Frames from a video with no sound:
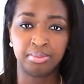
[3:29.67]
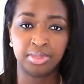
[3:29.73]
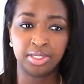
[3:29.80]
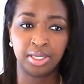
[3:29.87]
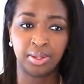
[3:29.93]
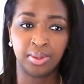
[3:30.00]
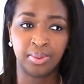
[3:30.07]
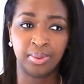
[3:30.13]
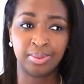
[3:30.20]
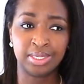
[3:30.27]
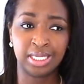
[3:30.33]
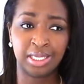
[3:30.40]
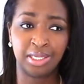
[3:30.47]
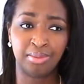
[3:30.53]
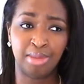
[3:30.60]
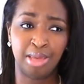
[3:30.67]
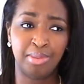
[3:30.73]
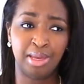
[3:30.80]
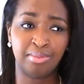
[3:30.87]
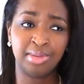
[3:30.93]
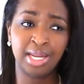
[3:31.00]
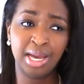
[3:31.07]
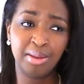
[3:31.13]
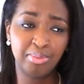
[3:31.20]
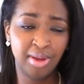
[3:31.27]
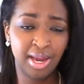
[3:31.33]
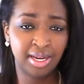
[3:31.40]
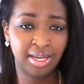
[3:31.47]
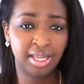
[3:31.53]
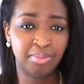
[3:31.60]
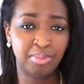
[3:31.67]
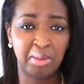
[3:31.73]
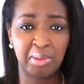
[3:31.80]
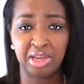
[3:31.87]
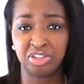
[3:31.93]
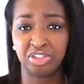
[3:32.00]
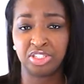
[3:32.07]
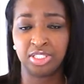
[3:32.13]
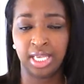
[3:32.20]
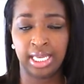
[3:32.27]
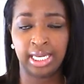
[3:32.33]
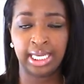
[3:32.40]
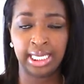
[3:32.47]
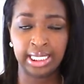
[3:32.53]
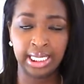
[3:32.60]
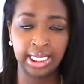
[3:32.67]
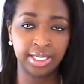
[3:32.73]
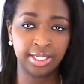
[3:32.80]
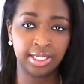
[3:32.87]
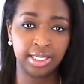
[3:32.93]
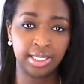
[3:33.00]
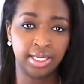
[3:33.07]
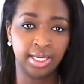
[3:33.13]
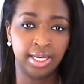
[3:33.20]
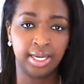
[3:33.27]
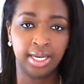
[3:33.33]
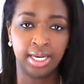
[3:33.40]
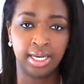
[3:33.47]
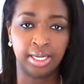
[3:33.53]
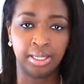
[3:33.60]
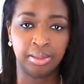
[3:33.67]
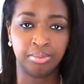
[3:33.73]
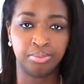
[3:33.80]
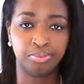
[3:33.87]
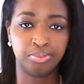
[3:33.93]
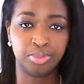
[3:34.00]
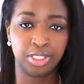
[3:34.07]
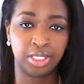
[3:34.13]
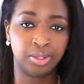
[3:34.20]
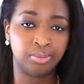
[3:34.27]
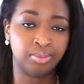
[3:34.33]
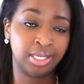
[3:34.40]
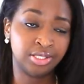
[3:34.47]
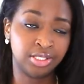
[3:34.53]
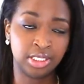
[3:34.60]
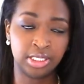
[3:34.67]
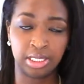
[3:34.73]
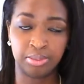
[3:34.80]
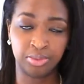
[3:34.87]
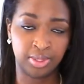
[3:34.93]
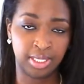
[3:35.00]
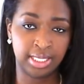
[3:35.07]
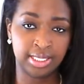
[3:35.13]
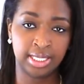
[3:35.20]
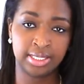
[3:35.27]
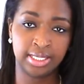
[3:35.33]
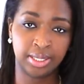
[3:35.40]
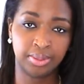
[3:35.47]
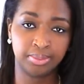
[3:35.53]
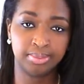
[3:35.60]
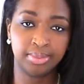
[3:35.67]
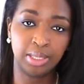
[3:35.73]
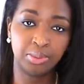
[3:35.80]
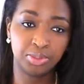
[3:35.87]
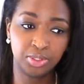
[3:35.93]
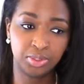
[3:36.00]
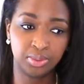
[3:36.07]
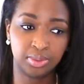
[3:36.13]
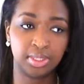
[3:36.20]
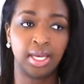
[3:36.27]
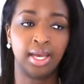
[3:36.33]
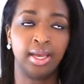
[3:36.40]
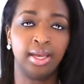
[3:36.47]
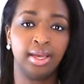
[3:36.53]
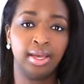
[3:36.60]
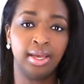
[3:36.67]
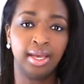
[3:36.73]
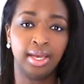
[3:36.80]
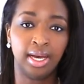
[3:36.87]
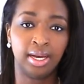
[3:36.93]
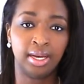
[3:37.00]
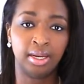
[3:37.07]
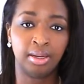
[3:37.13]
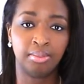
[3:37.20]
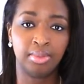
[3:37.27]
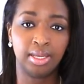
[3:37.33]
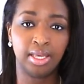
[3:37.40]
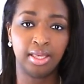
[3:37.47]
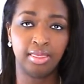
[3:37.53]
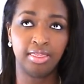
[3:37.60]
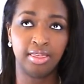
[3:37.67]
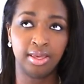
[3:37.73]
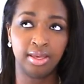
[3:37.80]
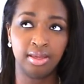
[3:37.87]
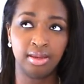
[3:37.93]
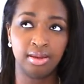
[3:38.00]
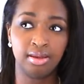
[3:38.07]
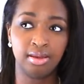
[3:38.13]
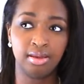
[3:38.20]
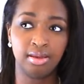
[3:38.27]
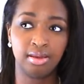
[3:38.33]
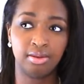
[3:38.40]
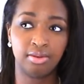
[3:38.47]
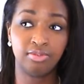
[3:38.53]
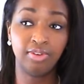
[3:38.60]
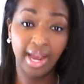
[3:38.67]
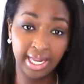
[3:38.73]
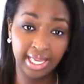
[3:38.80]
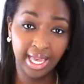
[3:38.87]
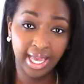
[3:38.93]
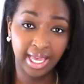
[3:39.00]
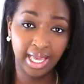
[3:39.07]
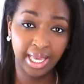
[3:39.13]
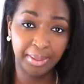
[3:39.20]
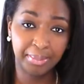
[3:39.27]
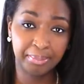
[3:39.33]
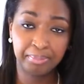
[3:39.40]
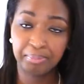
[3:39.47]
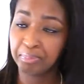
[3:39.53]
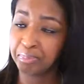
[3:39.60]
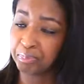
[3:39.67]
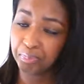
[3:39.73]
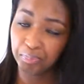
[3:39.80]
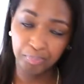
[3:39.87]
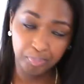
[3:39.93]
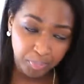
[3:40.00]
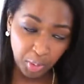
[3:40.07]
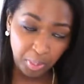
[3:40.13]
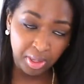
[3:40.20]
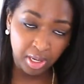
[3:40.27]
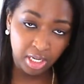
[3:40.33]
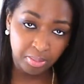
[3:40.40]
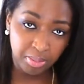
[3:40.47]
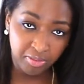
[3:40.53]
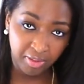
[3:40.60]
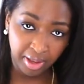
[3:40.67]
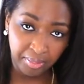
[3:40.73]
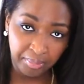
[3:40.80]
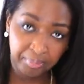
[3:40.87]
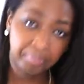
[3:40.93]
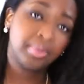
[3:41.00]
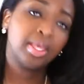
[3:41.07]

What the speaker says: So I was like, maybe I'm not pregnant, maybe I should just take it again later. So I just ended up throwing that test out. That was Tuesday. Then Friday came, no period to be found.